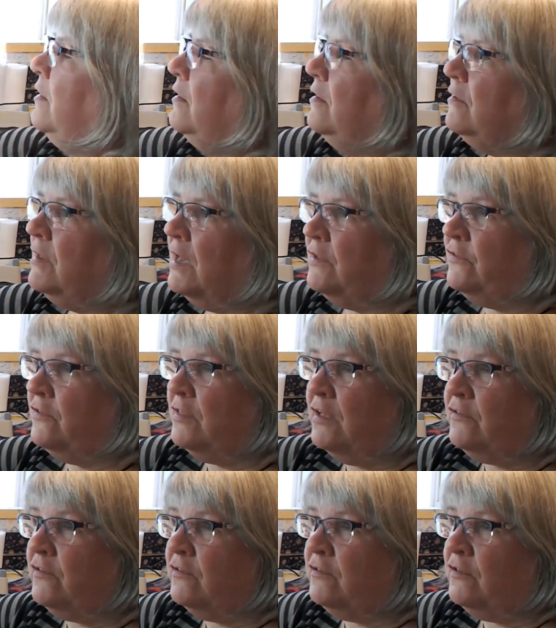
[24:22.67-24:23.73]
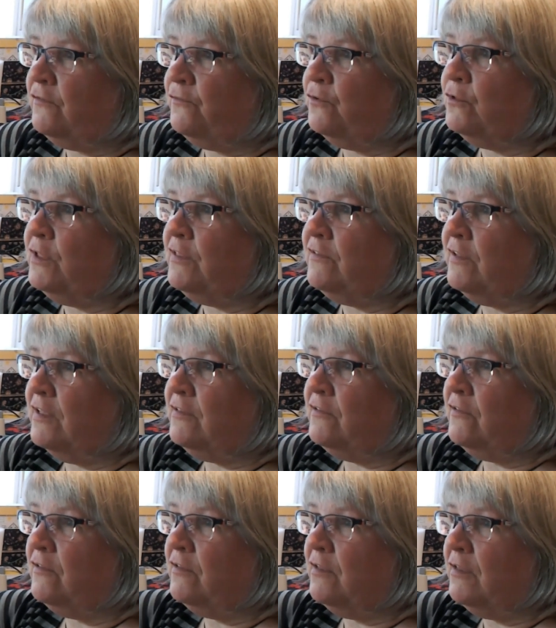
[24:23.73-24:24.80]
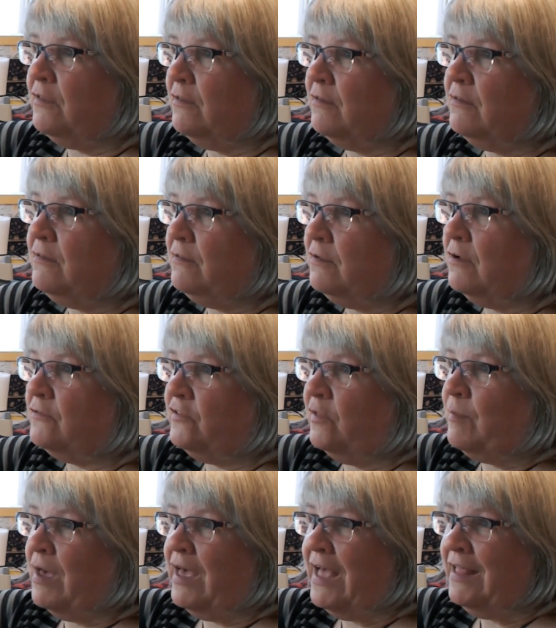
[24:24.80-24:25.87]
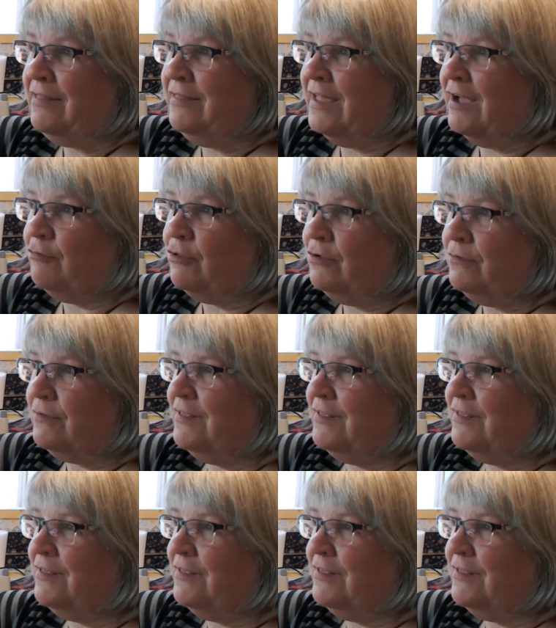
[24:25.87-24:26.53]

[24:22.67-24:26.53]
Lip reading: Okay, so that's at its full intensity. You can't see my hand now, look.